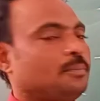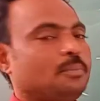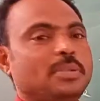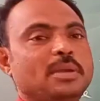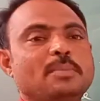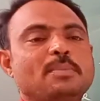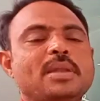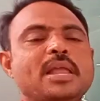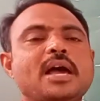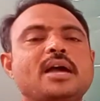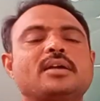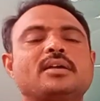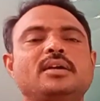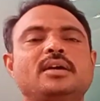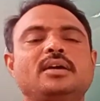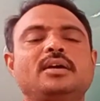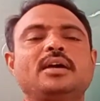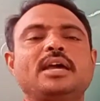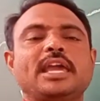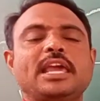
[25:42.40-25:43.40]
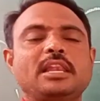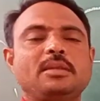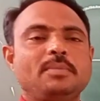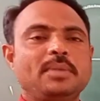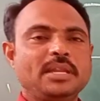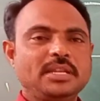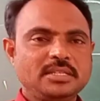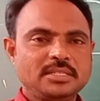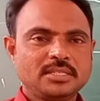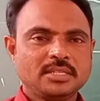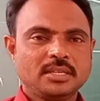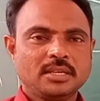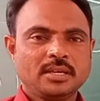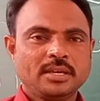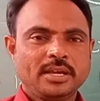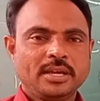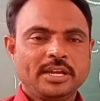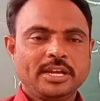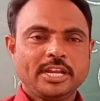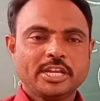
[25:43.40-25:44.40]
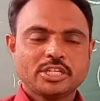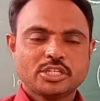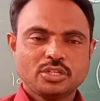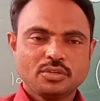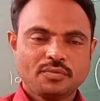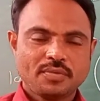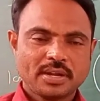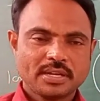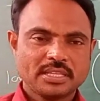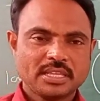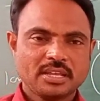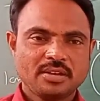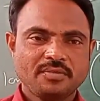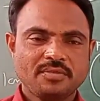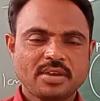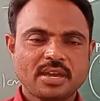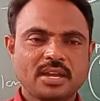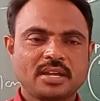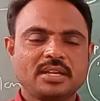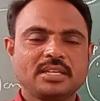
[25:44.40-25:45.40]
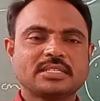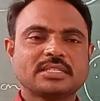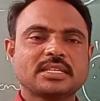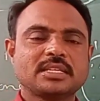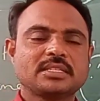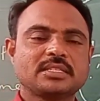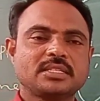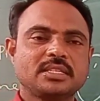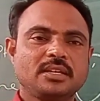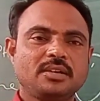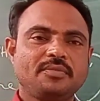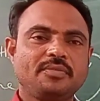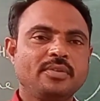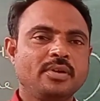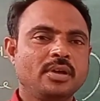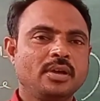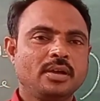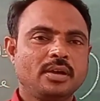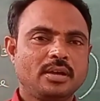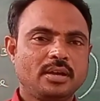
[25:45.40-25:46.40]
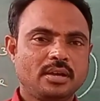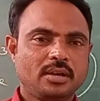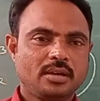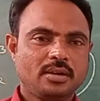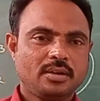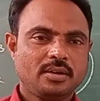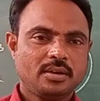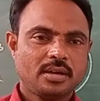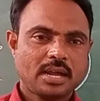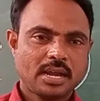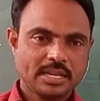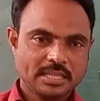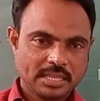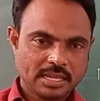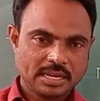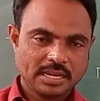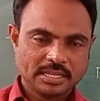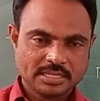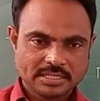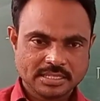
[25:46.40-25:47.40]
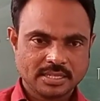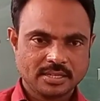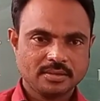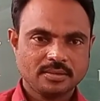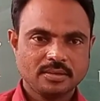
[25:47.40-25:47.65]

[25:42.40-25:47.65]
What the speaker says: p block elements. Next further we are discuss another lesson.